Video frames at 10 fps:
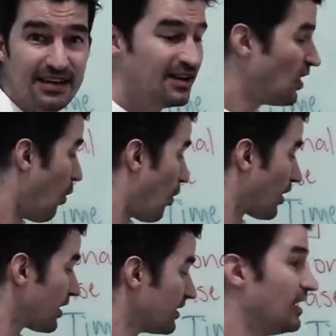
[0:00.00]

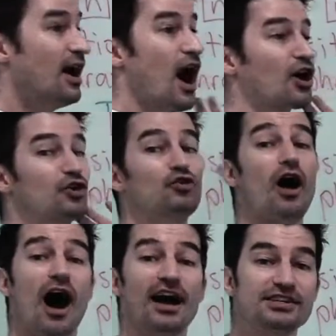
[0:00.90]
or
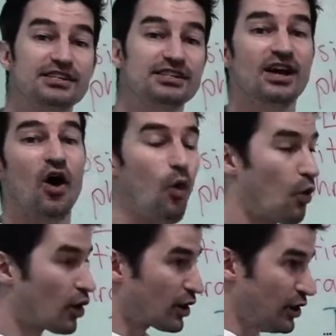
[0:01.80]
across,
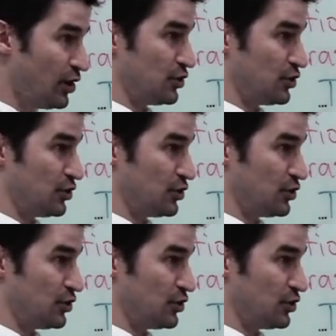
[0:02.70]
or